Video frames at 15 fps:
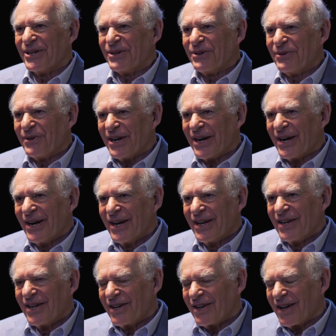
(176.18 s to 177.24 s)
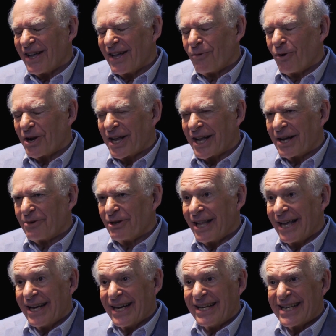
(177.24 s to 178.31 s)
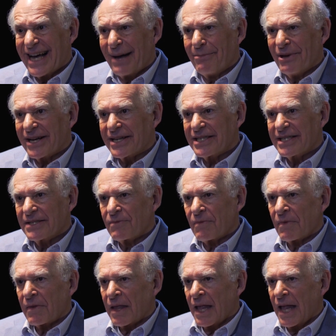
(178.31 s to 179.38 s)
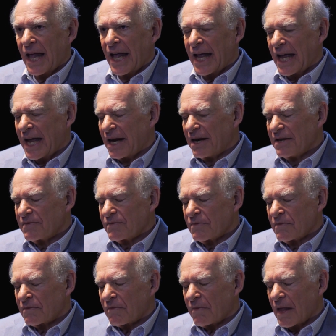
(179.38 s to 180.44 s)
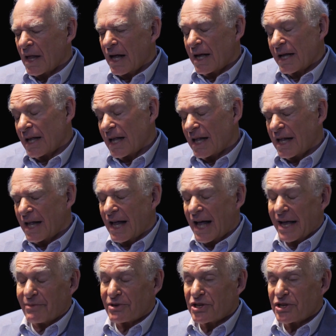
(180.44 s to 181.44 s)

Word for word: who were uh, working on related topics. And I